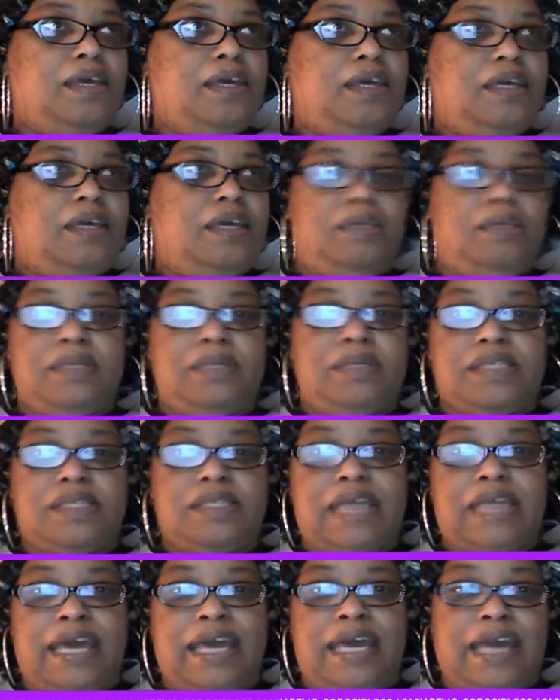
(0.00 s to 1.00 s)
in the midst
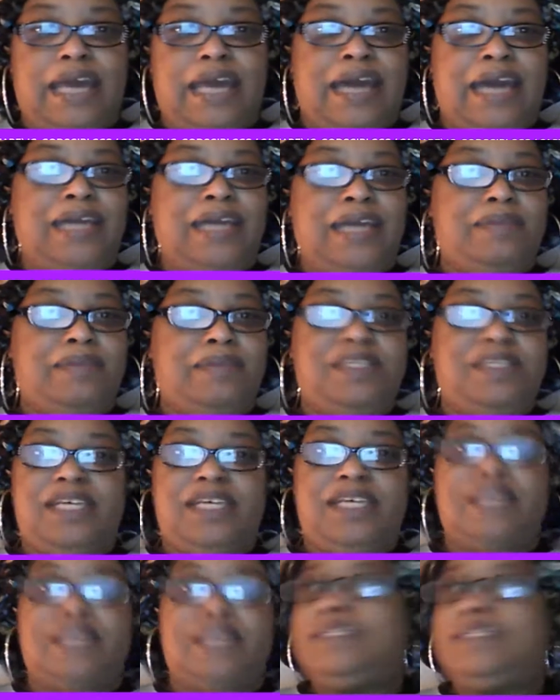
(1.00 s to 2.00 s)
of that, I can
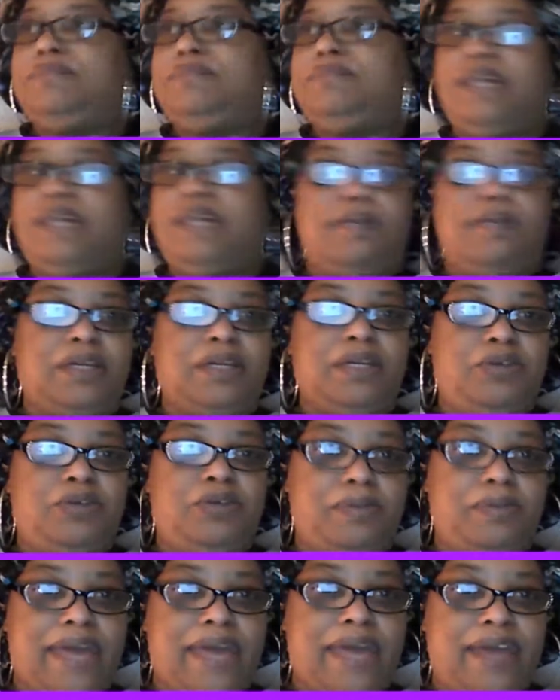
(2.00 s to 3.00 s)
tend to become a
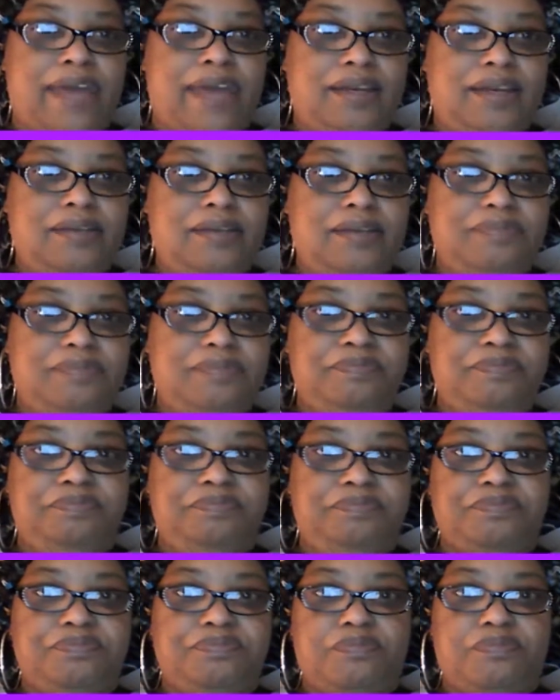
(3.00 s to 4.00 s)
doormat.
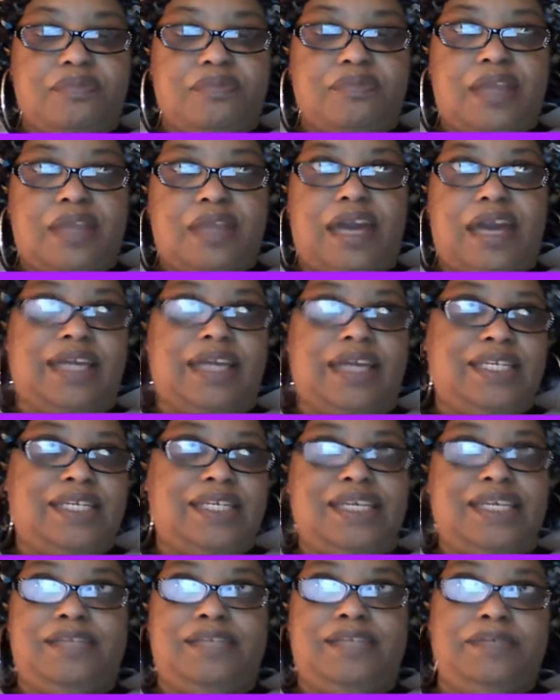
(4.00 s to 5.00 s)
I can
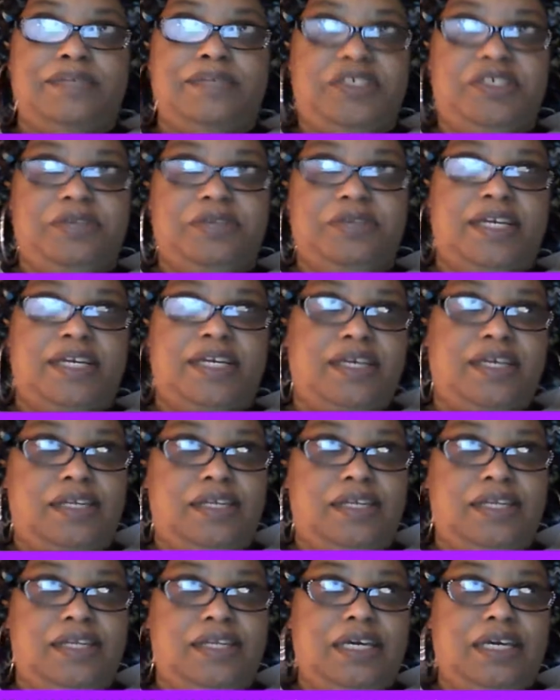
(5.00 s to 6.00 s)
tend to be
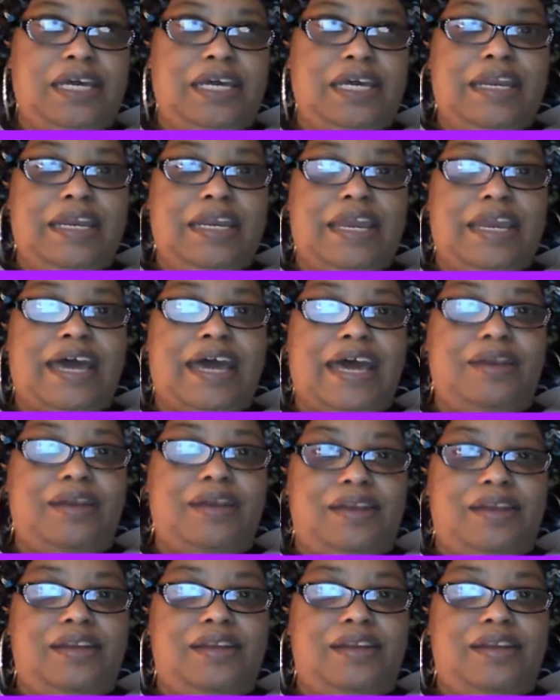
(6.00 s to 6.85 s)
treated not